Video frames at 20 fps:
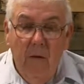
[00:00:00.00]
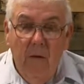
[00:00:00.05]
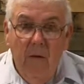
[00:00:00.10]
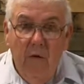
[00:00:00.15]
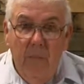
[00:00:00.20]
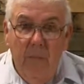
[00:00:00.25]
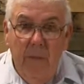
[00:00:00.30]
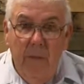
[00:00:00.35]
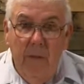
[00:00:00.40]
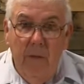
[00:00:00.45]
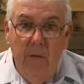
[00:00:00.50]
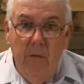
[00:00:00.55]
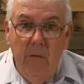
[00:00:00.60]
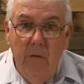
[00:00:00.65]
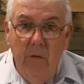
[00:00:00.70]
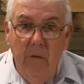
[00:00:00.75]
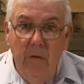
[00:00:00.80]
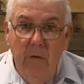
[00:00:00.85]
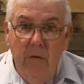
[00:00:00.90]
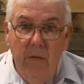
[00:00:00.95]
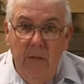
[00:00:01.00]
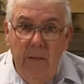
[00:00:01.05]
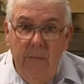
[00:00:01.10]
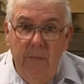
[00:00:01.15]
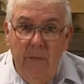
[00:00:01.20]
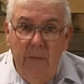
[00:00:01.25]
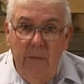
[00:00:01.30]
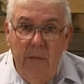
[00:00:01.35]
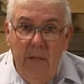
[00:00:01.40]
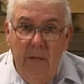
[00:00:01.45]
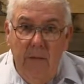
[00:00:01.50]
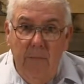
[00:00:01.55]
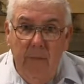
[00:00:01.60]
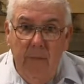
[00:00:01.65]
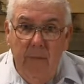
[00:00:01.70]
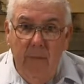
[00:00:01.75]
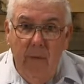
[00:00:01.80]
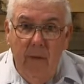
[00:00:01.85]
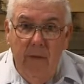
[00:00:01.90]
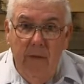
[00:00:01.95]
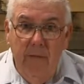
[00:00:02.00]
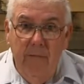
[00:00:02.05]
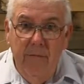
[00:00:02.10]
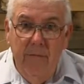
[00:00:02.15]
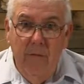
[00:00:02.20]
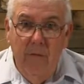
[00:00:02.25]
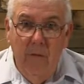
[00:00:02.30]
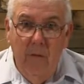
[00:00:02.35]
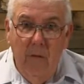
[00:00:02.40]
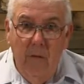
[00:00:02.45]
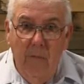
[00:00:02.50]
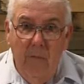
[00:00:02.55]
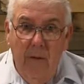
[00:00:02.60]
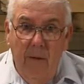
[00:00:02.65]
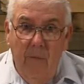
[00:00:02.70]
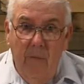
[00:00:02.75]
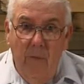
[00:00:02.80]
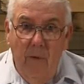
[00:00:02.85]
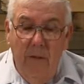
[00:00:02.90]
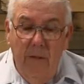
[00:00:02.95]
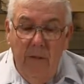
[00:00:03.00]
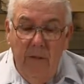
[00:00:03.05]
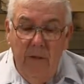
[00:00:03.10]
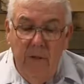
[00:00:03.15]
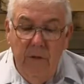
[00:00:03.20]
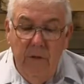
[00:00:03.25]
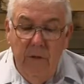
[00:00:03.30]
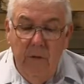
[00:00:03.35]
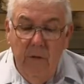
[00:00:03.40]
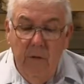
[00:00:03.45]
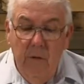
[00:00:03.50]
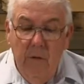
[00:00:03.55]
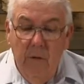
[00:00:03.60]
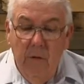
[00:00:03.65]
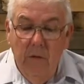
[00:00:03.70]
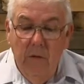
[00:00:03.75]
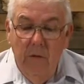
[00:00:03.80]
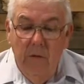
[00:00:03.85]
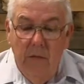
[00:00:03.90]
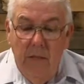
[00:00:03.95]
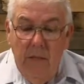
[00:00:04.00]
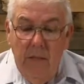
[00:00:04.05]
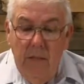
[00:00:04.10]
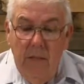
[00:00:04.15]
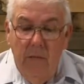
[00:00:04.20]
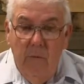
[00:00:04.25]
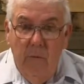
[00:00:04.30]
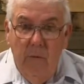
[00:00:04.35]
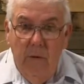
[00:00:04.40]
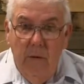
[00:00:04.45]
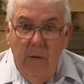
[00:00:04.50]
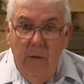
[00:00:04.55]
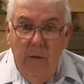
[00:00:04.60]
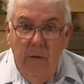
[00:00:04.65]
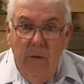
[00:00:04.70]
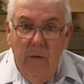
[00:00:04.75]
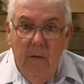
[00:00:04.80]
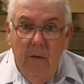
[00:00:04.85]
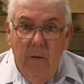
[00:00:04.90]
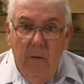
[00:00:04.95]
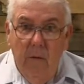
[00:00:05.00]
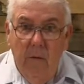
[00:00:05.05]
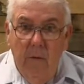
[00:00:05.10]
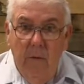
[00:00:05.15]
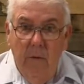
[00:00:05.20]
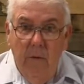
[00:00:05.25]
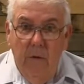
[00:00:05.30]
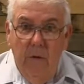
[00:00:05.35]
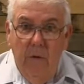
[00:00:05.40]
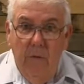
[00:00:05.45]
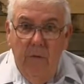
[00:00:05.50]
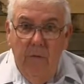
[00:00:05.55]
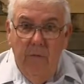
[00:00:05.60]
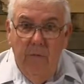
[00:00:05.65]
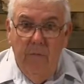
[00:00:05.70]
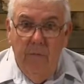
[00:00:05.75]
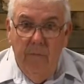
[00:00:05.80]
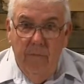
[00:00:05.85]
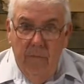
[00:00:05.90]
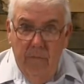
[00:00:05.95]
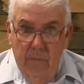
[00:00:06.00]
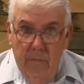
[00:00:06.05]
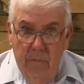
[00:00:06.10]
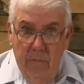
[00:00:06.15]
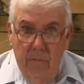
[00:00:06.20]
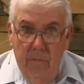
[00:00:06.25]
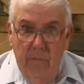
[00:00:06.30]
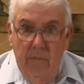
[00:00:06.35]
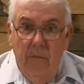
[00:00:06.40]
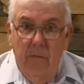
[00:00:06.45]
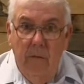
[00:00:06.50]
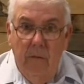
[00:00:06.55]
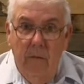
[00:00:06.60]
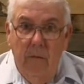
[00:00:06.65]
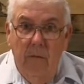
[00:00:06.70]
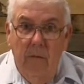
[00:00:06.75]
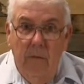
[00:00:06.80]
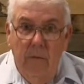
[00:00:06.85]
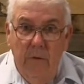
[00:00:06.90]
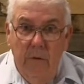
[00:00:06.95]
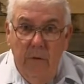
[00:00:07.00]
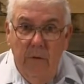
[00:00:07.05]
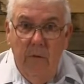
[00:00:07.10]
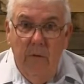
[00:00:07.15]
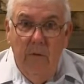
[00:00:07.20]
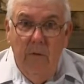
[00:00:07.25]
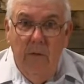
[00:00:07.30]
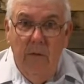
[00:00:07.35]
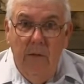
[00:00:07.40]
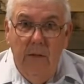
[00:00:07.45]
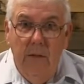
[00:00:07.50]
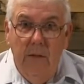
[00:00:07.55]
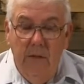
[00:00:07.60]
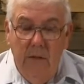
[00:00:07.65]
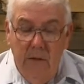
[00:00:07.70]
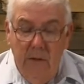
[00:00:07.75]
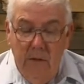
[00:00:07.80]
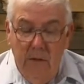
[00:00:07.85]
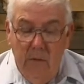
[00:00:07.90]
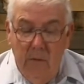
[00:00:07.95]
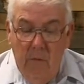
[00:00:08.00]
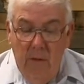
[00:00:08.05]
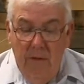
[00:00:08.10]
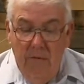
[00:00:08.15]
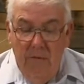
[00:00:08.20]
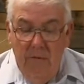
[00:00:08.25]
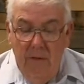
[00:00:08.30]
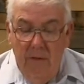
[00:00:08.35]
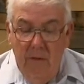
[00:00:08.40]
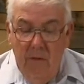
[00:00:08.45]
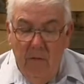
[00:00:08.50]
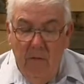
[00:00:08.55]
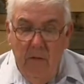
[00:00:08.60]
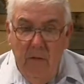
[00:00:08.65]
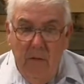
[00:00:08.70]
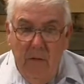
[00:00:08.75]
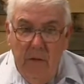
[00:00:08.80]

Speaker rules: keep your statement brief. Talk about one issue stated when you do this. This is the way I feel.